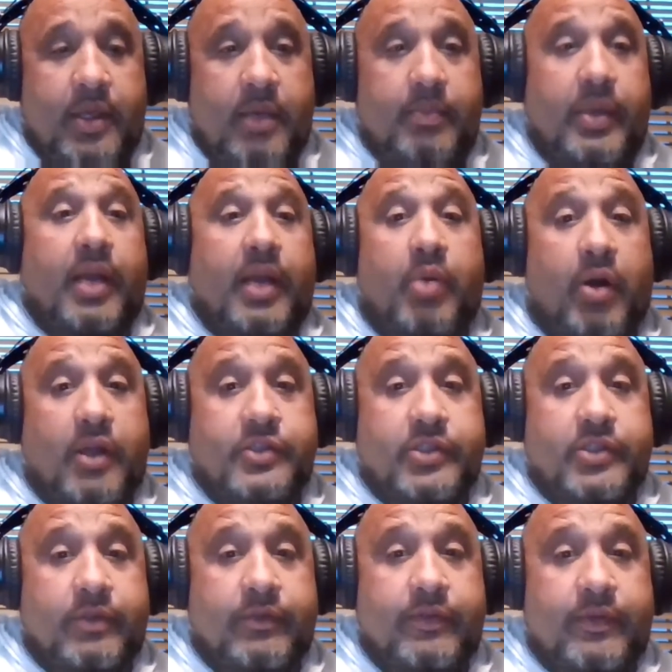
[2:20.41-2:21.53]
being a
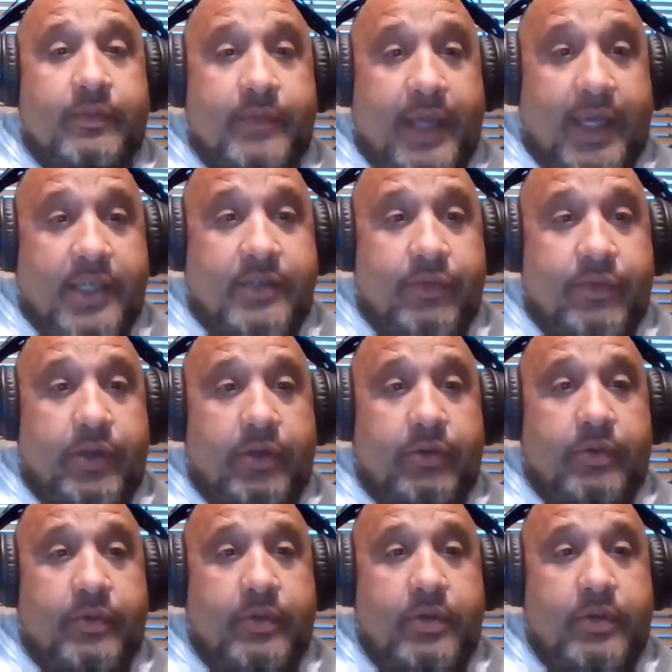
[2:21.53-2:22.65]
positive case for
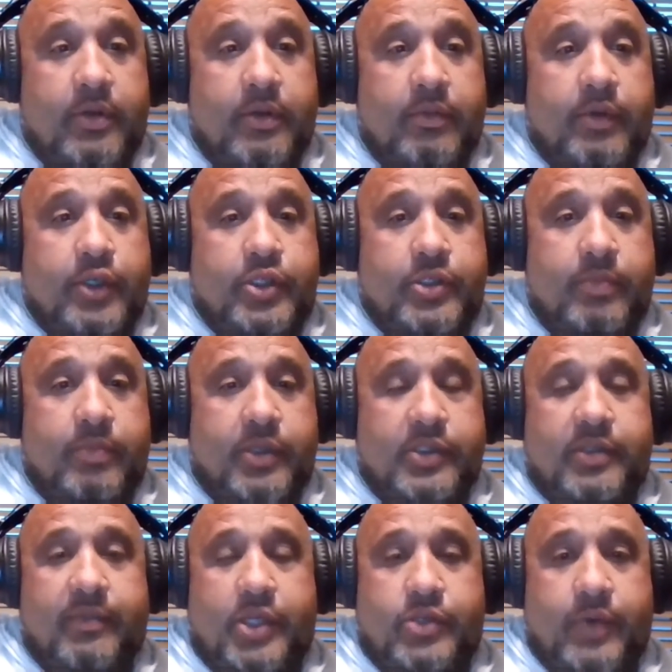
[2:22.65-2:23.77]
you, which must
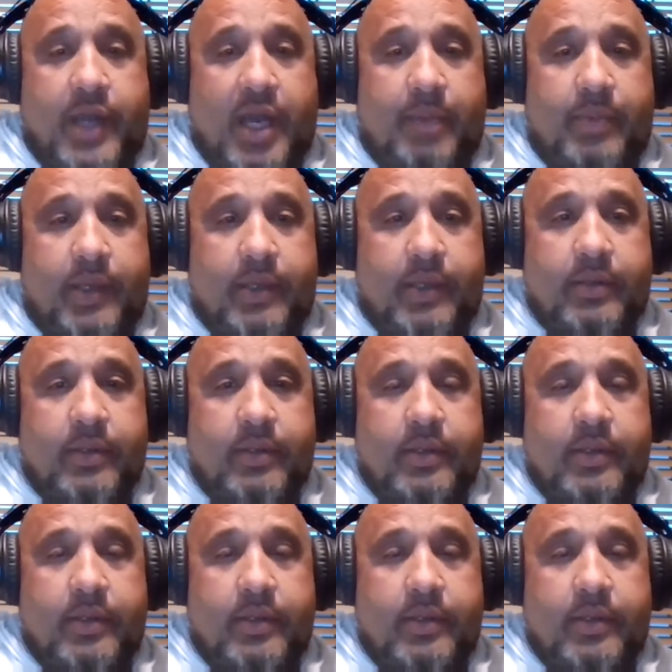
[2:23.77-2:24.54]
have made you happy and